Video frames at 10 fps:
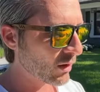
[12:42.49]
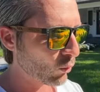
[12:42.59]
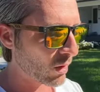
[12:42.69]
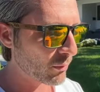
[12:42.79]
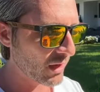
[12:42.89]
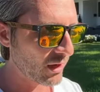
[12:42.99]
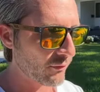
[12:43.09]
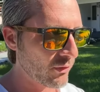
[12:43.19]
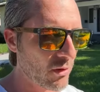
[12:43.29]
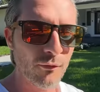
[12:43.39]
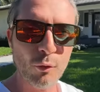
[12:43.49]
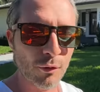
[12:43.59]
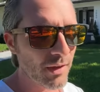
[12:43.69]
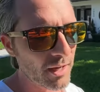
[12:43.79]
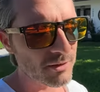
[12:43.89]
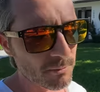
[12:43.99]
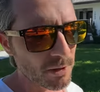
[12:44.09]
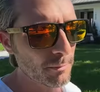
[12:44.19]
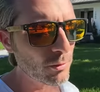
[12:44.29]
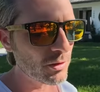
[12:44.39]
when we have 4,000
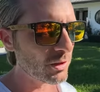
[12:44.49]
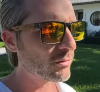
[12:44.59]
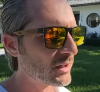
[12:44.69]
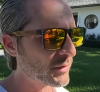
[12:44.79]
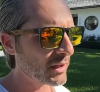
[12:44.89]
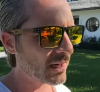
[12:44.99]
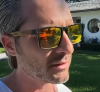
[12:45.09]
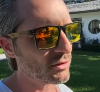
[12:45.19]
people here living on the